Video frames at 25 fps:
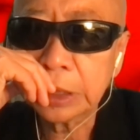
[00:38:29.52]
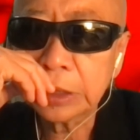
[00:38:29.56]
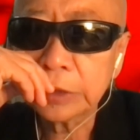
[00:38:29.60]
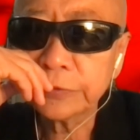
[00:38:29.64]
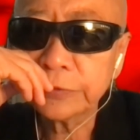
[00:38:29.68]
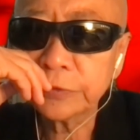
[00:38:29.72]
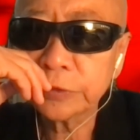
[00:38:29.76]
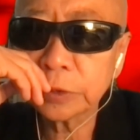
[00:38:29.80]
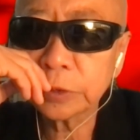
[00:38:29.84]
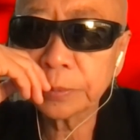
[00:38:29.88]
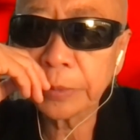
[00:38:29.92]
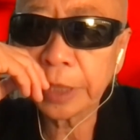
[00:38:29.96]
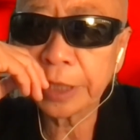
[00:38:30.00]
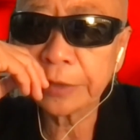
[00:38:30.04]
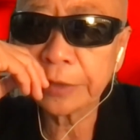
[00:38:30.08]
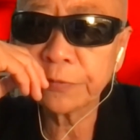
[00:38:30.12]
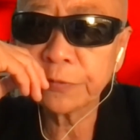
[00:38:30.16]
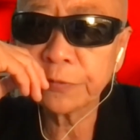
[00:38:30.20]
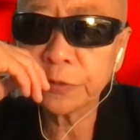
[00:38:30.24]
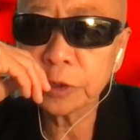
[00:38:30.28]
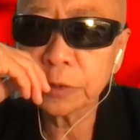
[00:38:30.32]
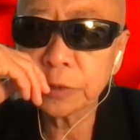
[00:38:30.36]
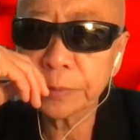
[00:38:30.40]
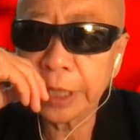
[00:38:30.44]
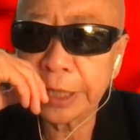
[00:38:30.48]
for my
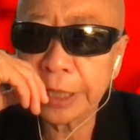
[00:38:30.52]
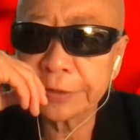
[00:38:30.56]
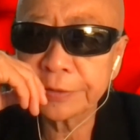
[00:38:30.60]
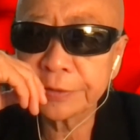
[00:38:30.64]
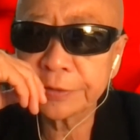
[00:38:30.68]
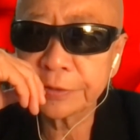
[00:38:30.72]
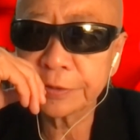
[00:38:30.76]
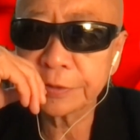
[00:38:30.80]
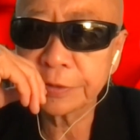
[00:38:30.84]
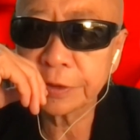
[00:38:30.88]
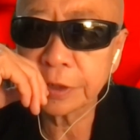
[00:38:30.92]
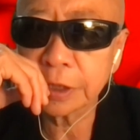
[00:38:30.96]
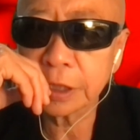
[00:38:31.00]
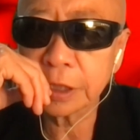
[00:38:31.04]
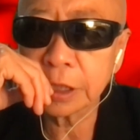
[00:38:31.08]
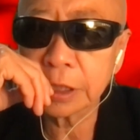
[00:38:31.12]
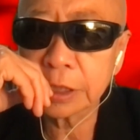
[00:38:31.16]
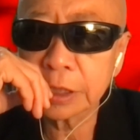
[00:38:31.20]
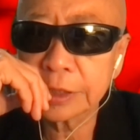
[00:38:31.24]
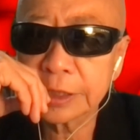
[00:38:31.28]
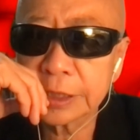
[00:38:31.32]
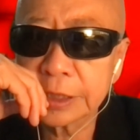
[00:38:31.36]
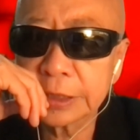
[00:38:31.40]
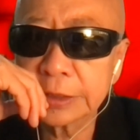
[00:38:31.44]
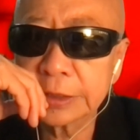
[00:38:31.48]
film, I
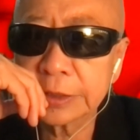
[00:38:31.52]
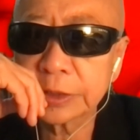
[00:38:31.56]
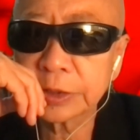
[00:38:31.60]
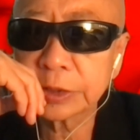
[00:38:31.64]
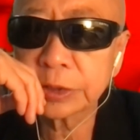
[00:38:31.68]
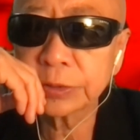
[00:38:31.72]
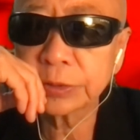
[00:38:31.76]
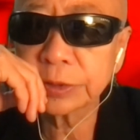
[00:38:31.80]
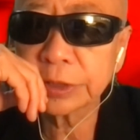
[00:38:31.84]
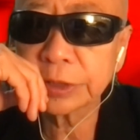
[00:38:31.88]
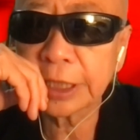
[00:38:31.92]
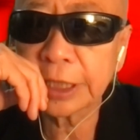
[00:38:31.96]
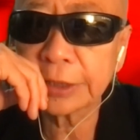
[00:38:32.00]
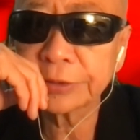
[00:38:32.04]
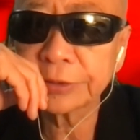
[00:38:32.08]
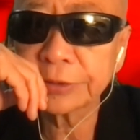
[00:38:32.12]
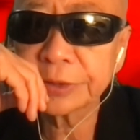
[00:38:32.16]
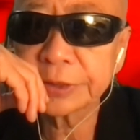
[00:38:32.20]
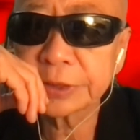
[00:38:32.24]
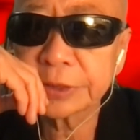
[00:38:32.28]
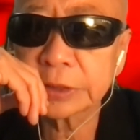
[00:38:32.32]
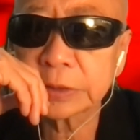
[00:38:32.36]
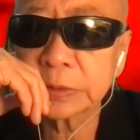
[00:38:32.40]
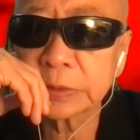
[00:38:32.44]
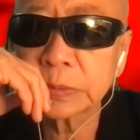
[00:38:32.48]
think since
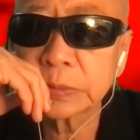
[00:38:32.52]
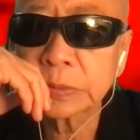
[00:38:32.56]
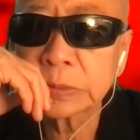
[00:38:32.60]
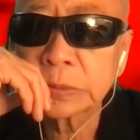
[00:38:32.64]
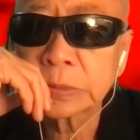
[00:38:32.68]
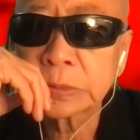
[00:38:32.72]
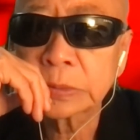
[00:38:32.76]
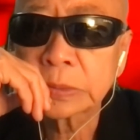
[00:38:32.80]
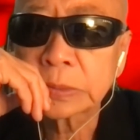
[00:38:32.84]
2000,